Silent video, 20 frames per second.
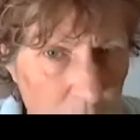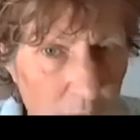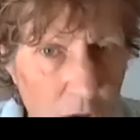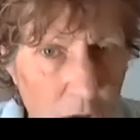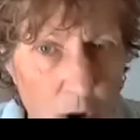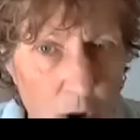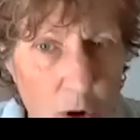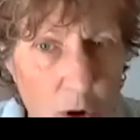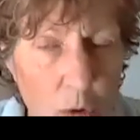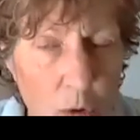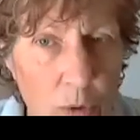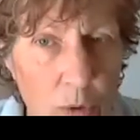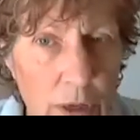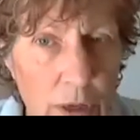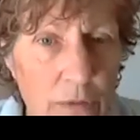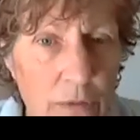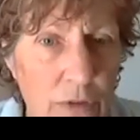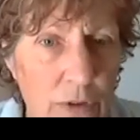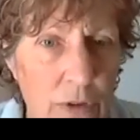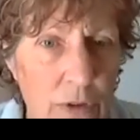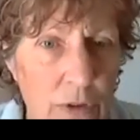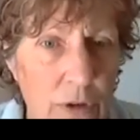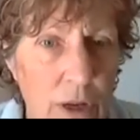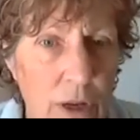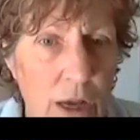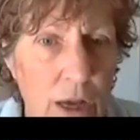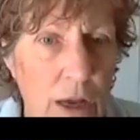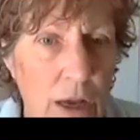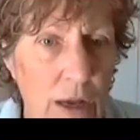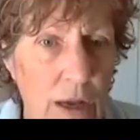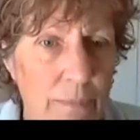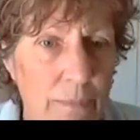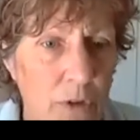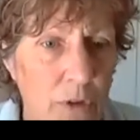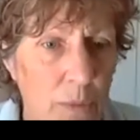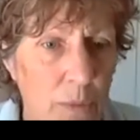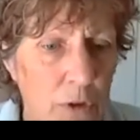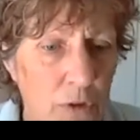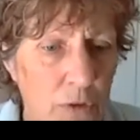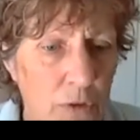or even
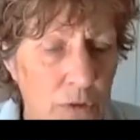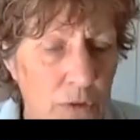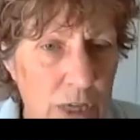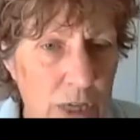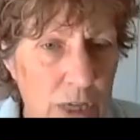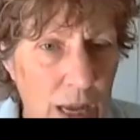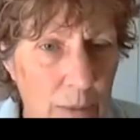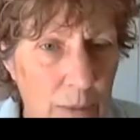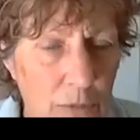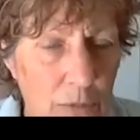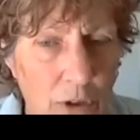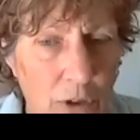communal taps.